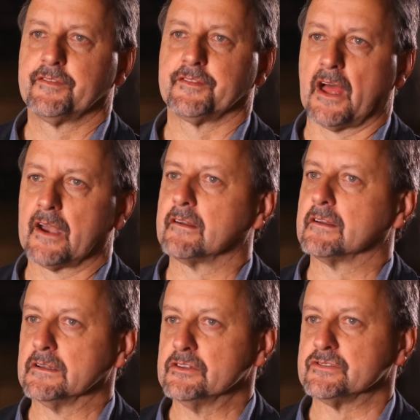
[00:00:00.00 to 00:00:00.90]
started
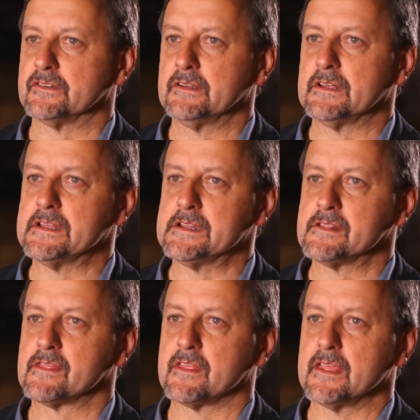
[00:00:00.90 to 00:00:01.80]
ELISION
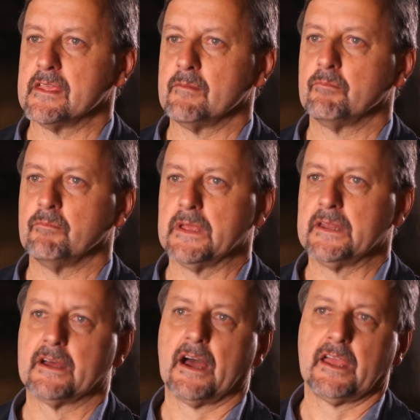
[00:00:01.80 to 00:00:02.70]
in the
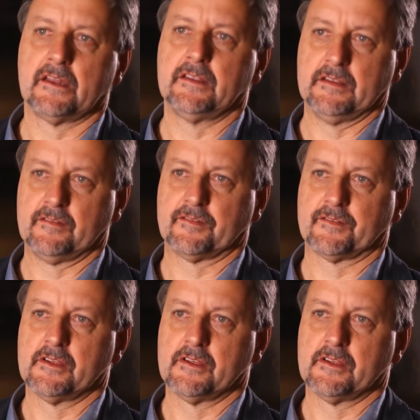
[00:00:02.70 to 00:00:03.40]
mid-80s.